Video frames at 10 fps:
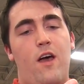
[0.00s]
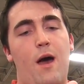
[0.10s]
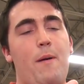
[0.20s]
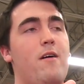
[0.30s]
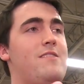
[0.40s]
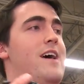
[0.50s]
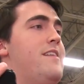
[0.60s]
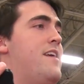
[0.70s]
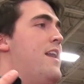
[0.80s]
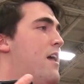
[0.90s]
How about 10
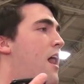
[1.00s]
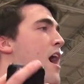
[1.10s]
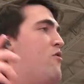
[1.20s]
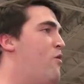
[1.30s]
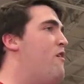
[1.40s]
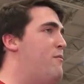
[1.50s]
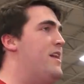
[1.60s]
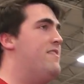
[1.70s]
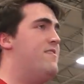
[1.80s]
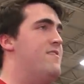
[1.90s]
o'clock? 12
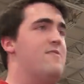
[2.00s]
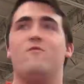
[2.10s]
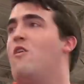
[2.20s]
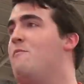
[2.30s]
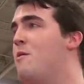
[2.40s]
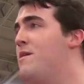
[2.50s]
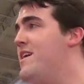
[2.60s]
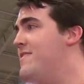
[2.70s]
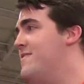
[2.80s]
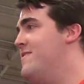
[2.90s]
minutes? 12 more
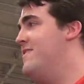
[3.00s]
minutes.